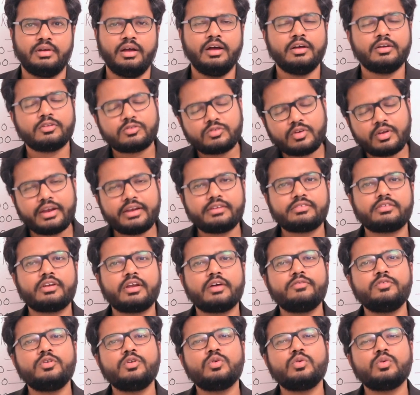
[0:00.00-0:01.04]
So let's
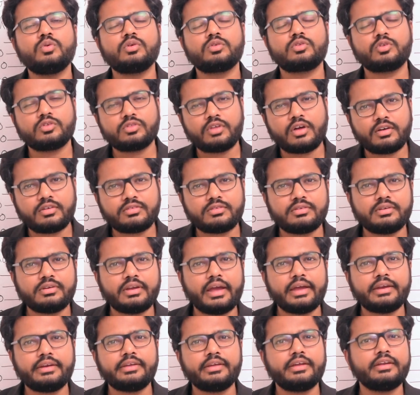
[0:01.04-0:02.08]
review
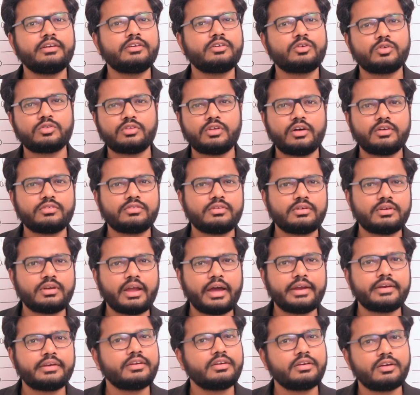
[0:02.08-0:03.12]

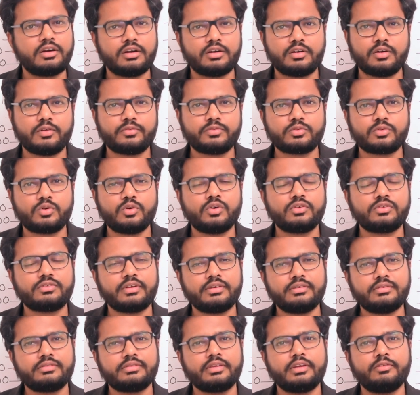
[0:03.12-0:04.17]
2018-2019 cutoff scores
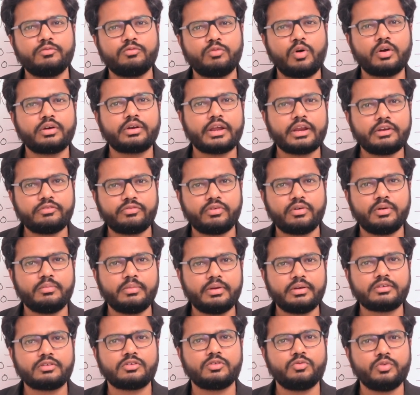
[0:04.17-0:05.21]
and see what
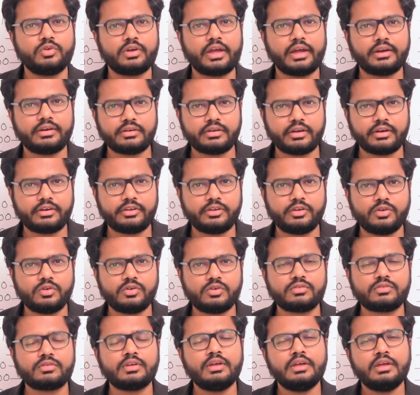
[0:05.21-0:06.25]
information we can
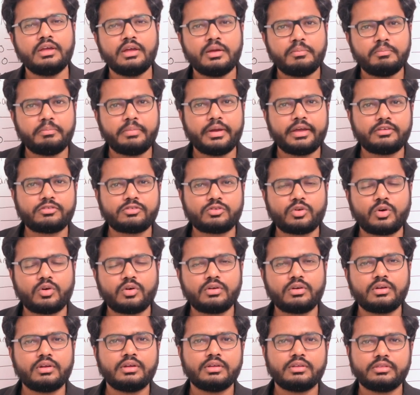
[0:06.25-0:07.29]
deduce based
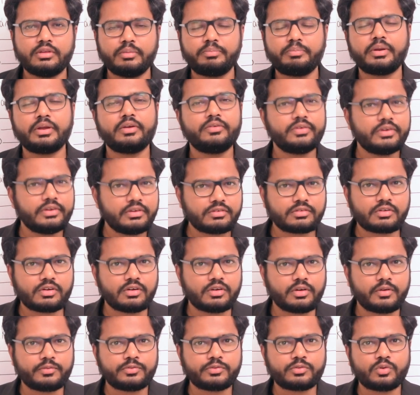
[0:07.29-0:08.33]
on the previous
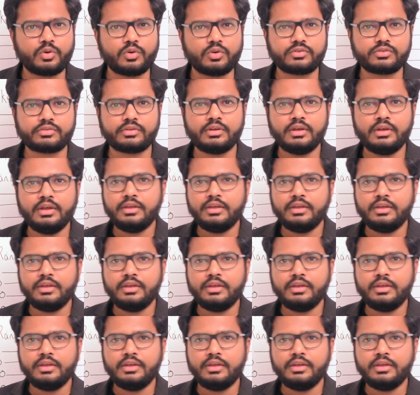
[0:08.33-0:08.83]
cutoff scores.